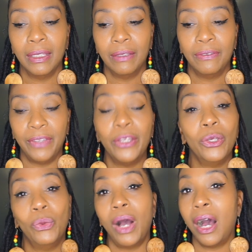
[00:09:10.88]

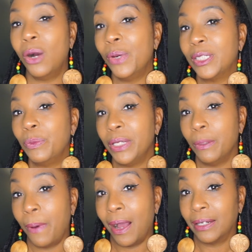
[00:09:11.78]
failure will always be a
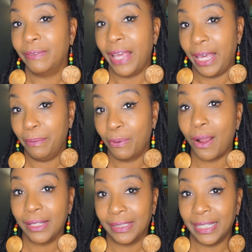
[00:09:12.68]
part of that
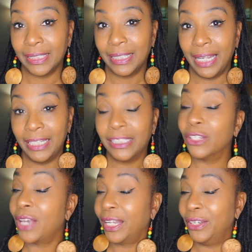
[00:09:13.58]
process, ladies, and
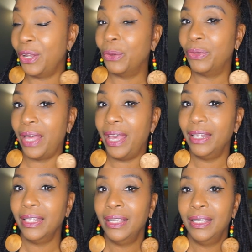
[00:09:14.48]
you got to know that.
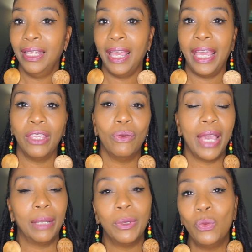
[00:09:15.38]
And you
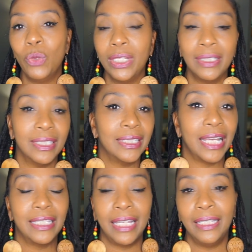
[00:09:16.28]
got to be willing to
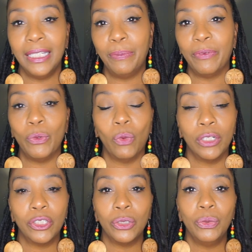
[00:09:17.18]
take that leap if you
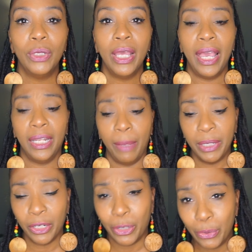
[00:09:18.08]
want to. And I'm
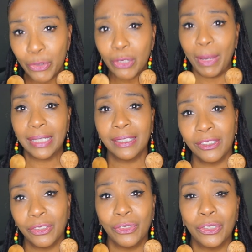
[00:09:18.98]
encouraging my
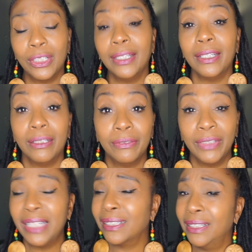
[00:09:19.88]
sisters to live.
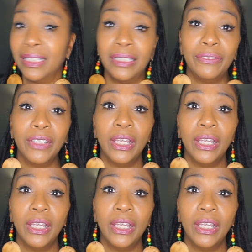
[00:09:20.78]
Let's live.